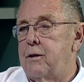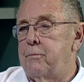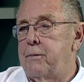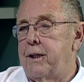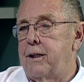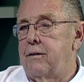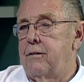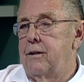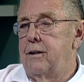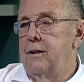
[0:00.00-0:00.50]

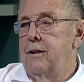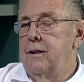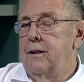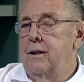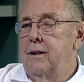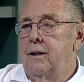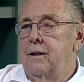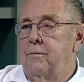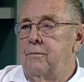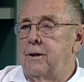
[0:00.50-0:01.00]
me,
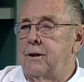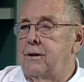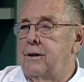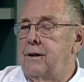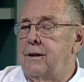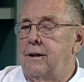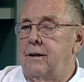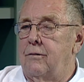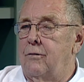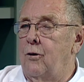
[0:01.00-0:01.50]
but
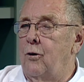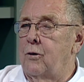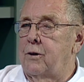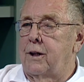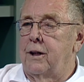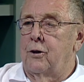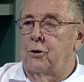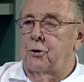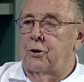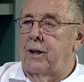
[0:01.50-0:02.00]
uh,
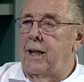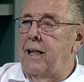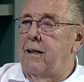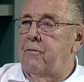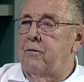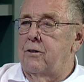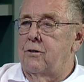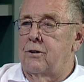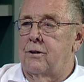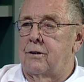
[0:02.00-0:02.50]
Oakdale
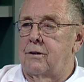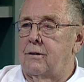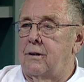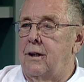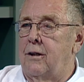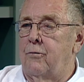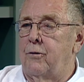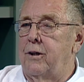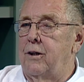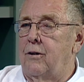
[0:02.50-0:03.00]
staff is
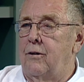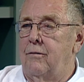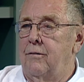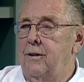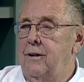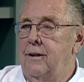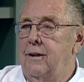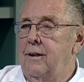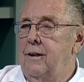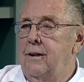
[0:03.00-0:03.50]
unreal.
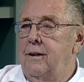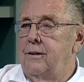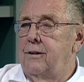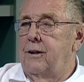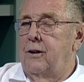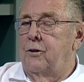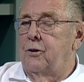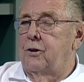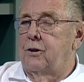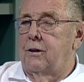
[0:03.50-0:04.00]
Mm -hmm.
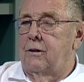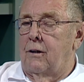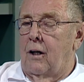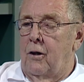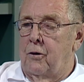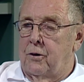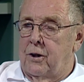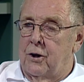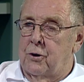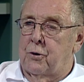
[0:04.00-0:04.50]
There's
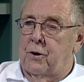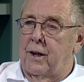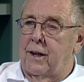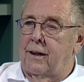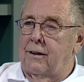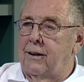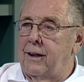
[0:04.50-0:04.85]
artistic,